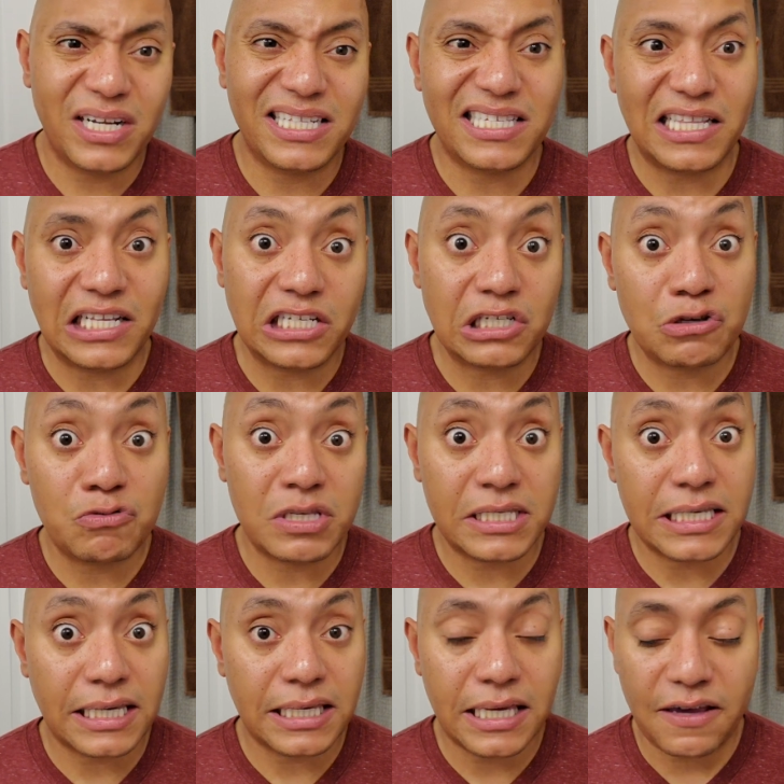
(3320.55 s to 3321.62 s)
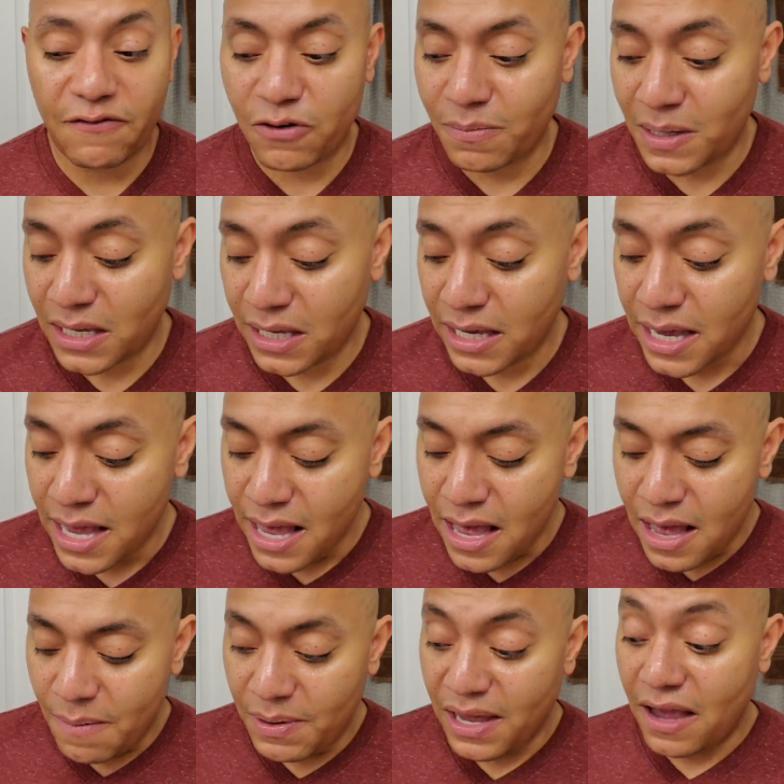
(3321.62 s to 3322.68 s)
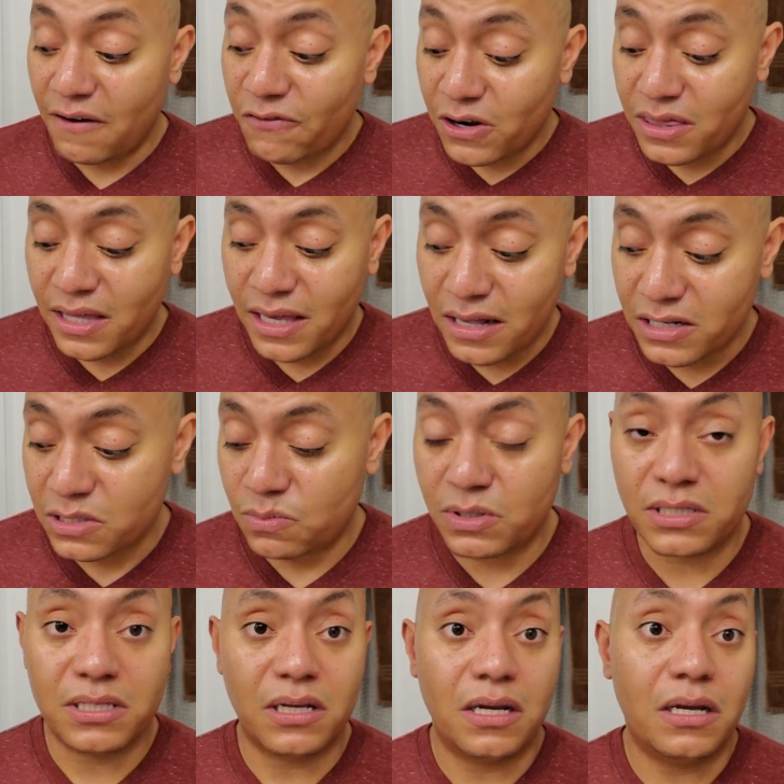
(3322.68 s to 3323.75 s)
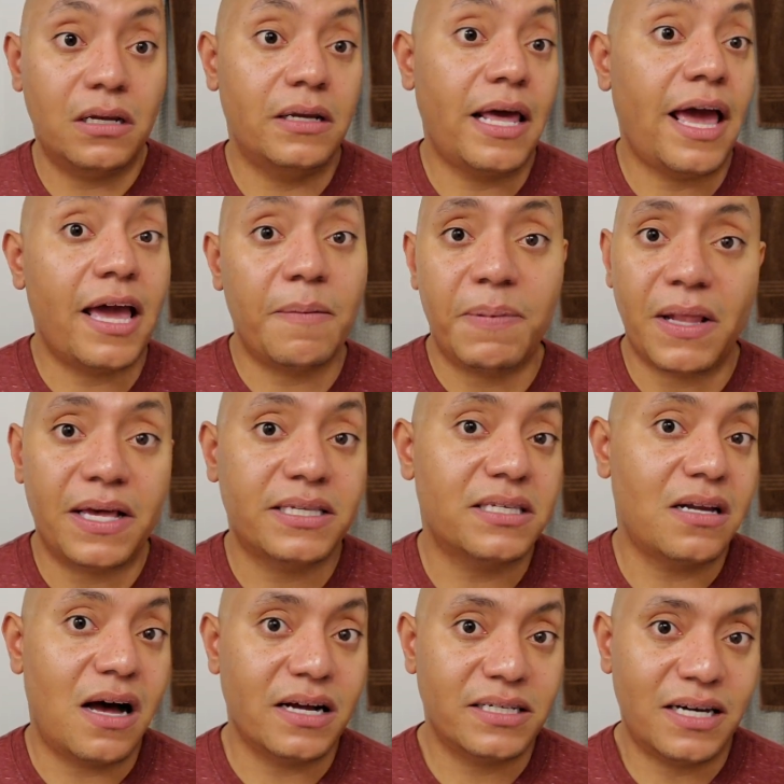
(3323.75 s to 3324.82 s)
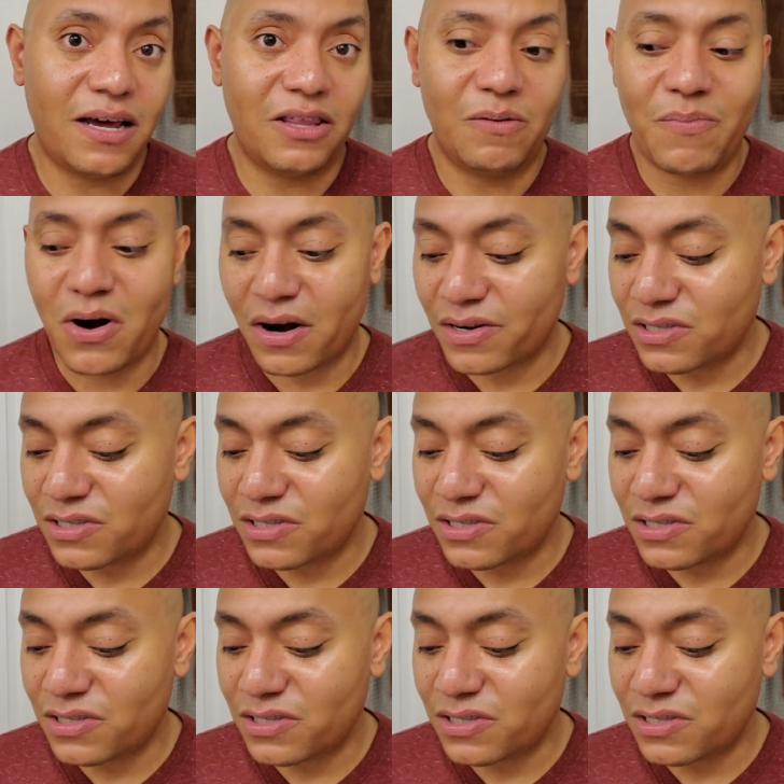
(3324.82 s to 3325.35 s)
It's a little too sticky for me, but everything else was A+, knocked it out of the park.